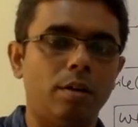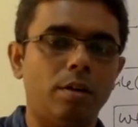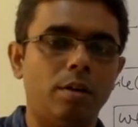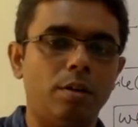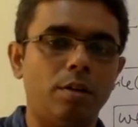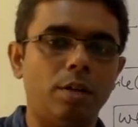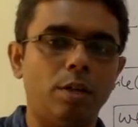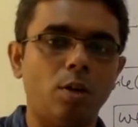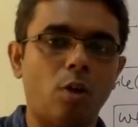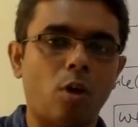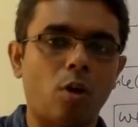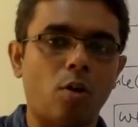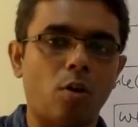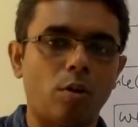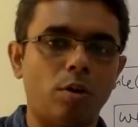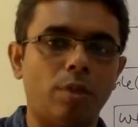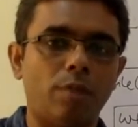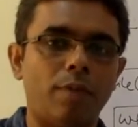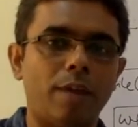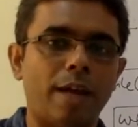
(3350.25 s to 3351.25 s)
the lock or
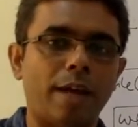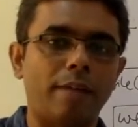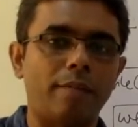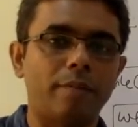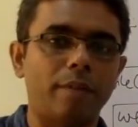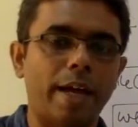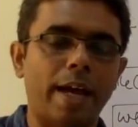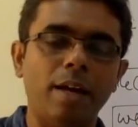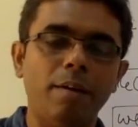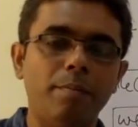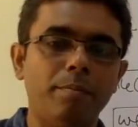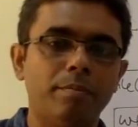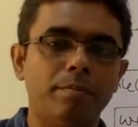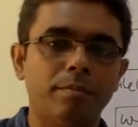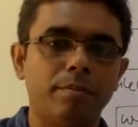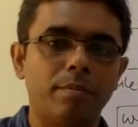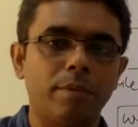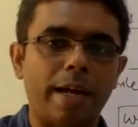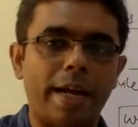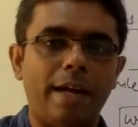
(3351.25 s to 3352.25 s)
the flag and
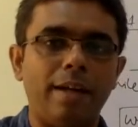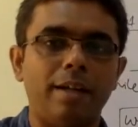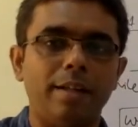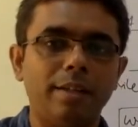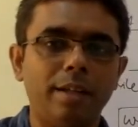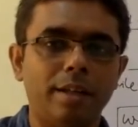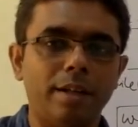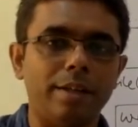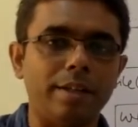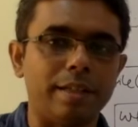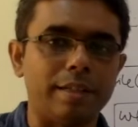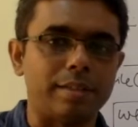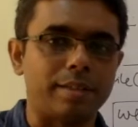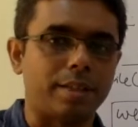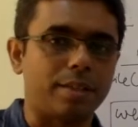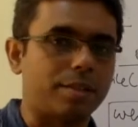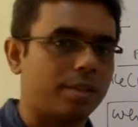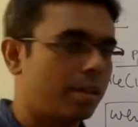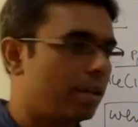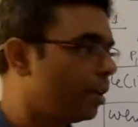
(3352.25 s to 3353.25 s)
enter the critical
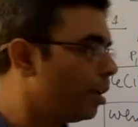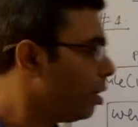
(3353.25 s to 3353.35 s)
section.